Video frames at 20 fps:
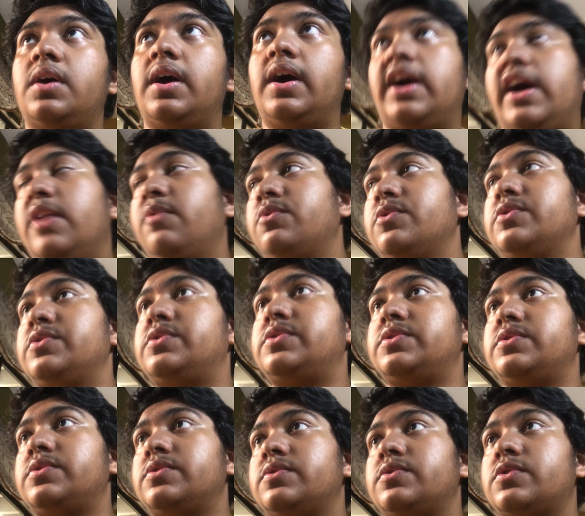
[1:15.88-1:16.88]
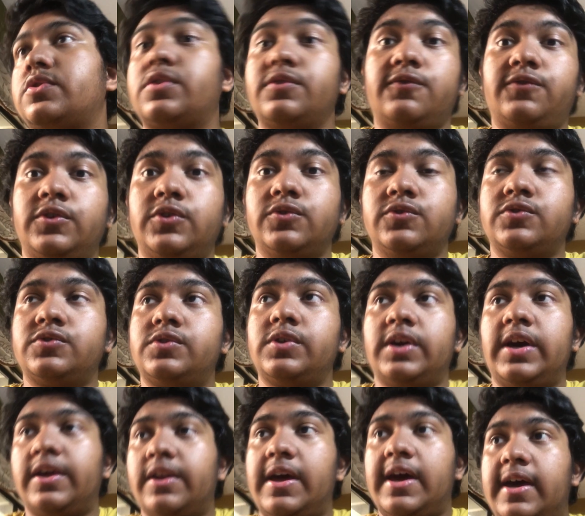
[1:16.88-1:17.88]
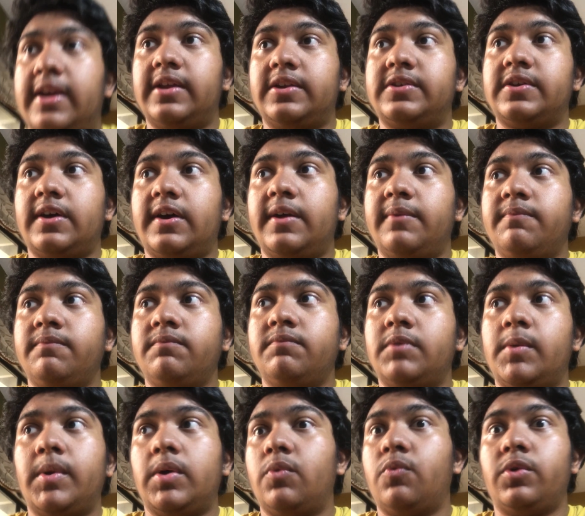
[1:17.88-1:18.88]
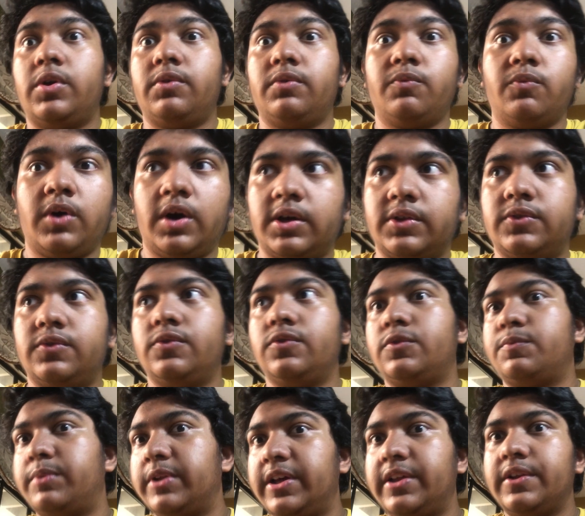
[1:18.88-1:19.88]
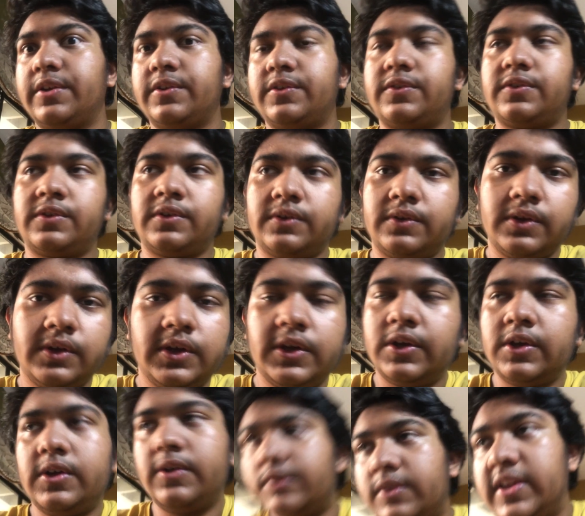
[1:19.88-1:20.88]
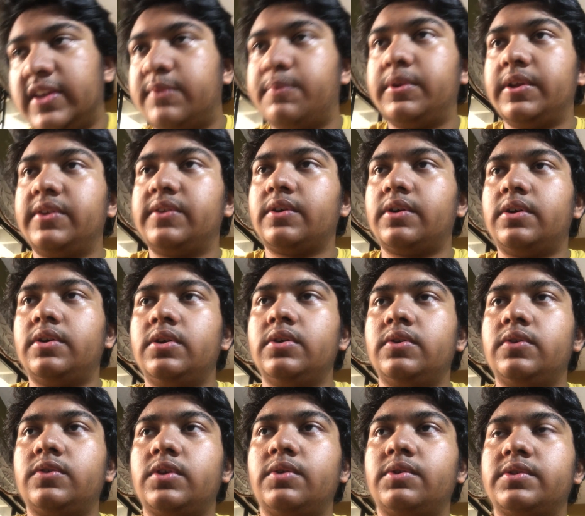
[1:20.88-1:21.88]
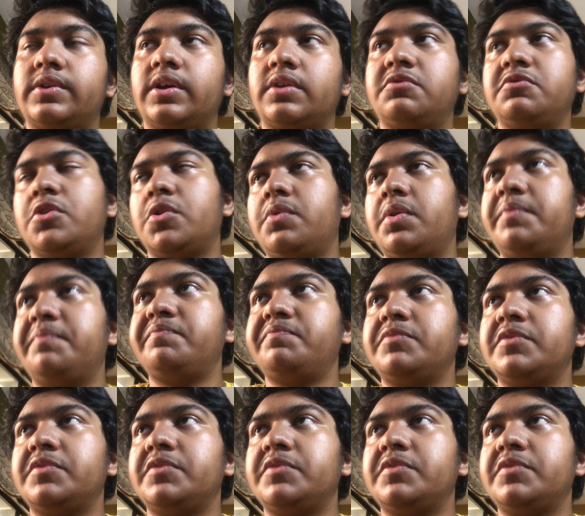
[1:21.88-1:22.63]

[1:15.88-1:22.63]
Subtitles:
I was confused at a time about what walkthroughs, playlists, and let's plays are. So I was like, you know what?